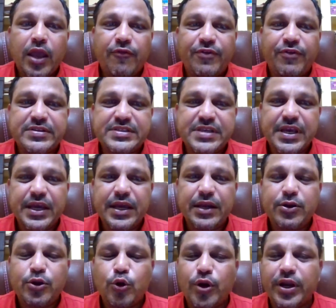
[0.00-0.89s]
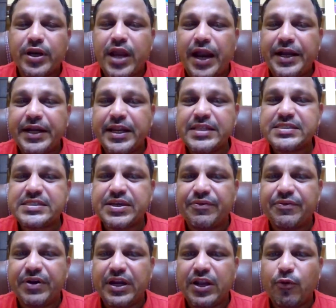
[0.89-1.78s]
If we see during
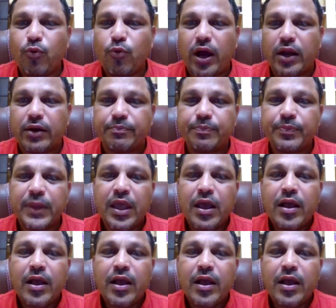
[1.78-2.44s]
1971,